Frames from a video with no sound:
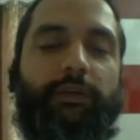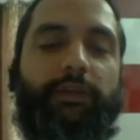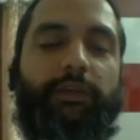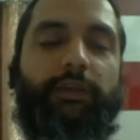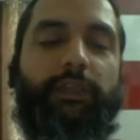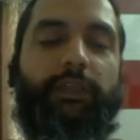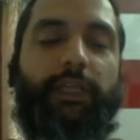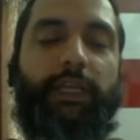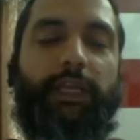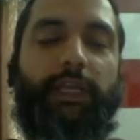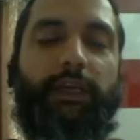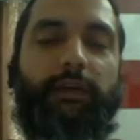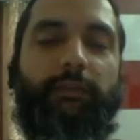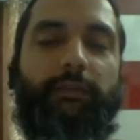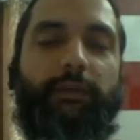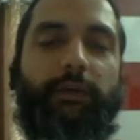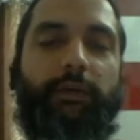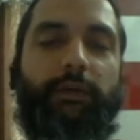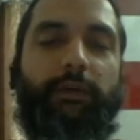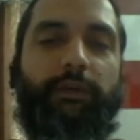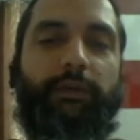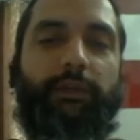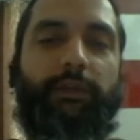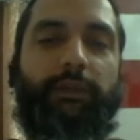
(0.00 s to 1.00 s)
think
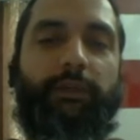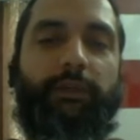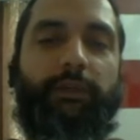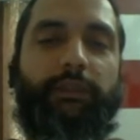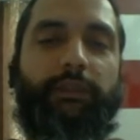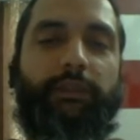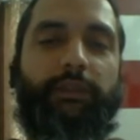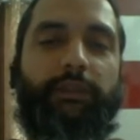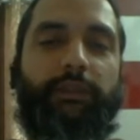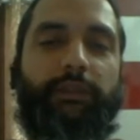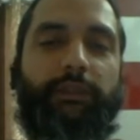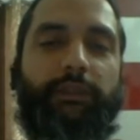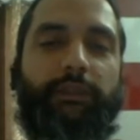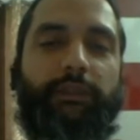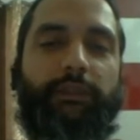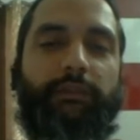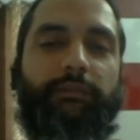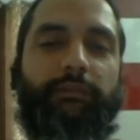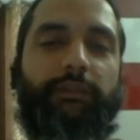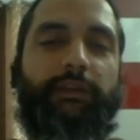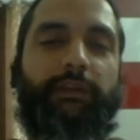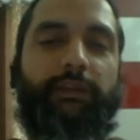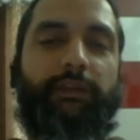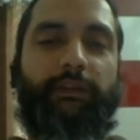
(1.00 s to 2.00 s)
about
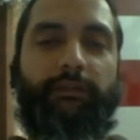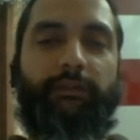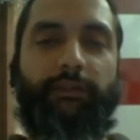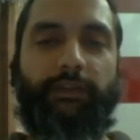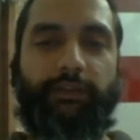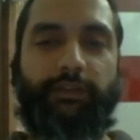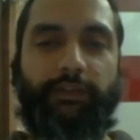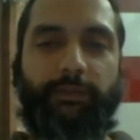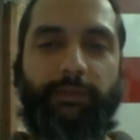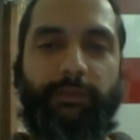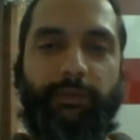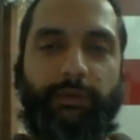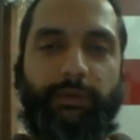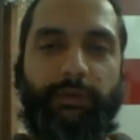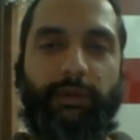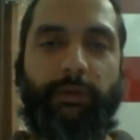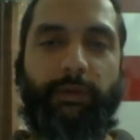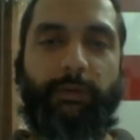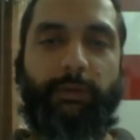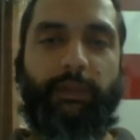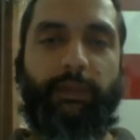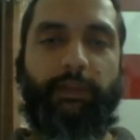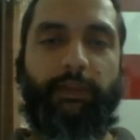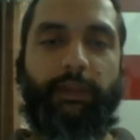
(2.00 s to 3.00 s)
the way the function
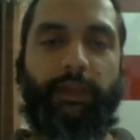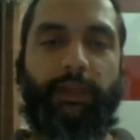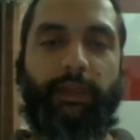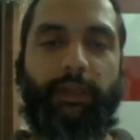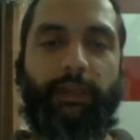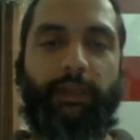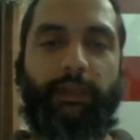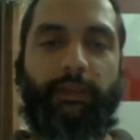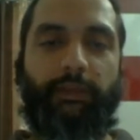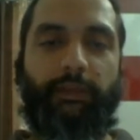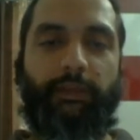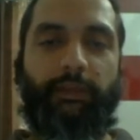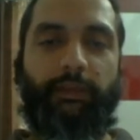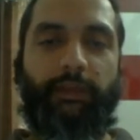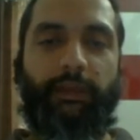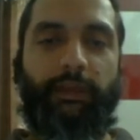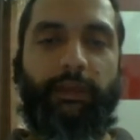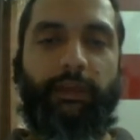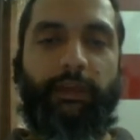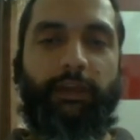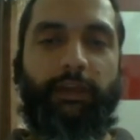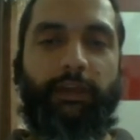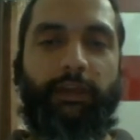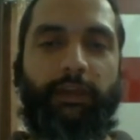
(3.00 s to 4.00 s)
programming think, and
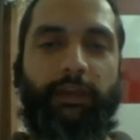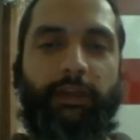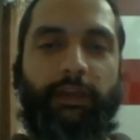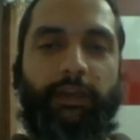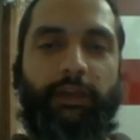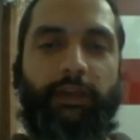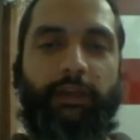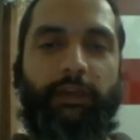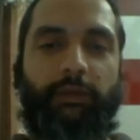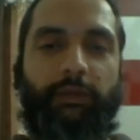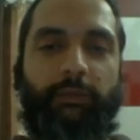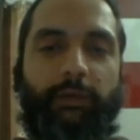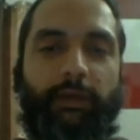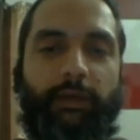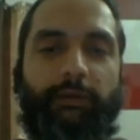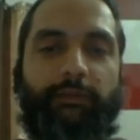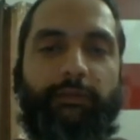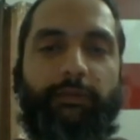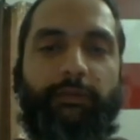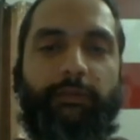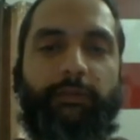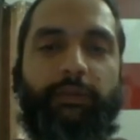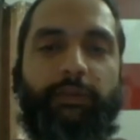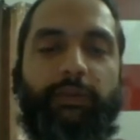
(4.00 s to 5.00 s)
apart
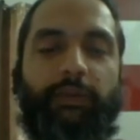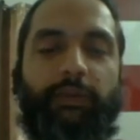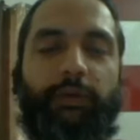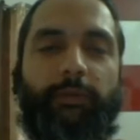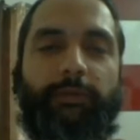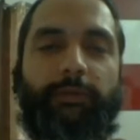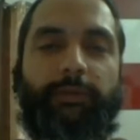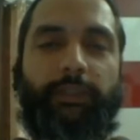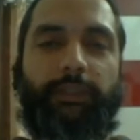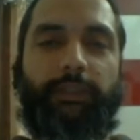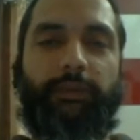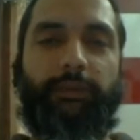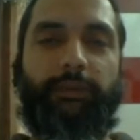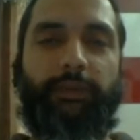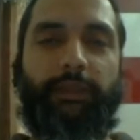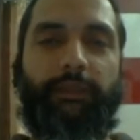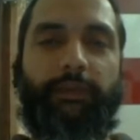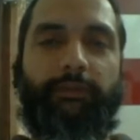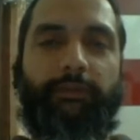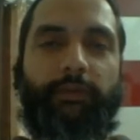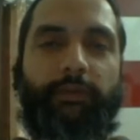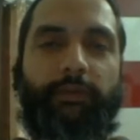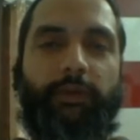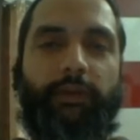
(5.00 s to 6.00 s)
from the object, or
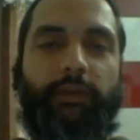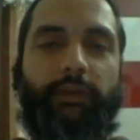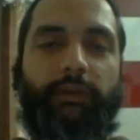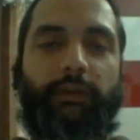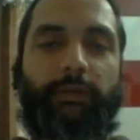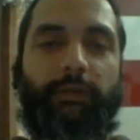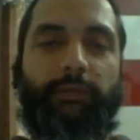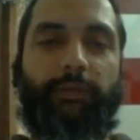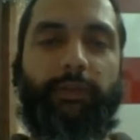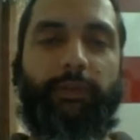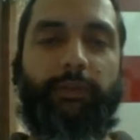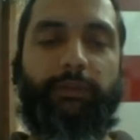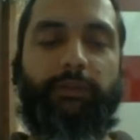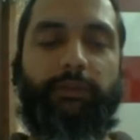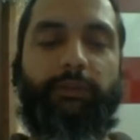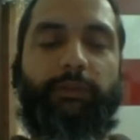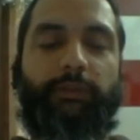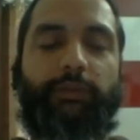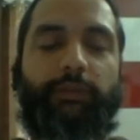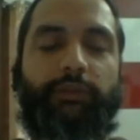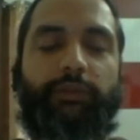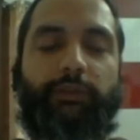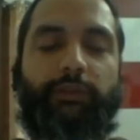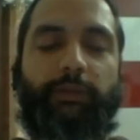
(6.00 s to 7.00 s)
if you are an object, so
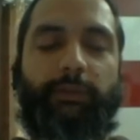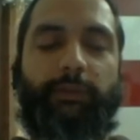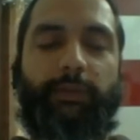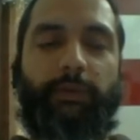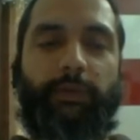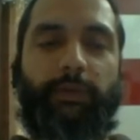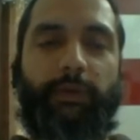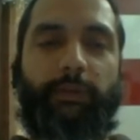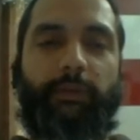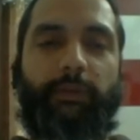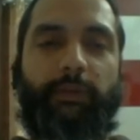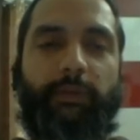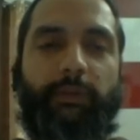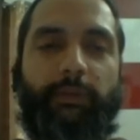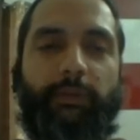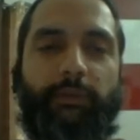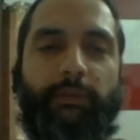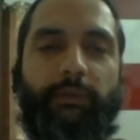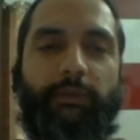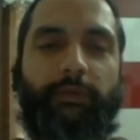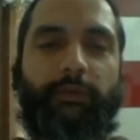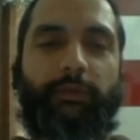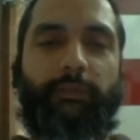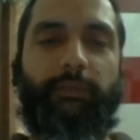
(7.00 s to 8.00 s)
most of the
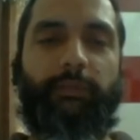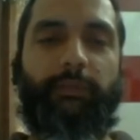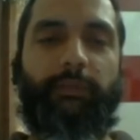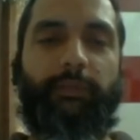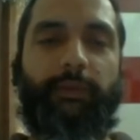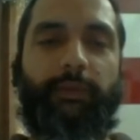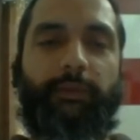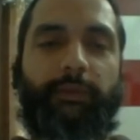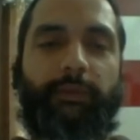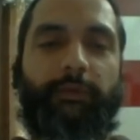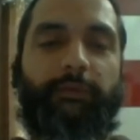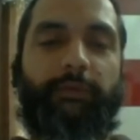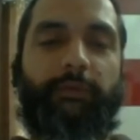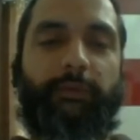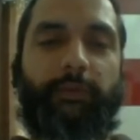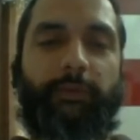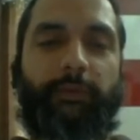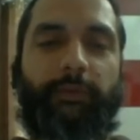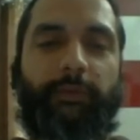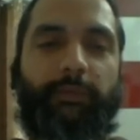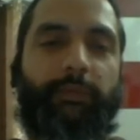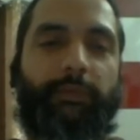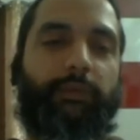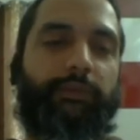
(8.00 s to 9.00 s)
programming people from
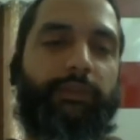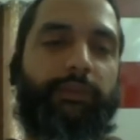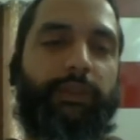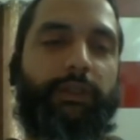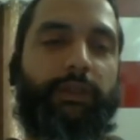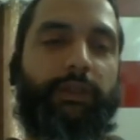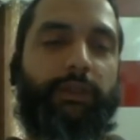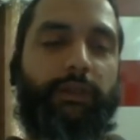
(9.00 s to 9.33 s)
the project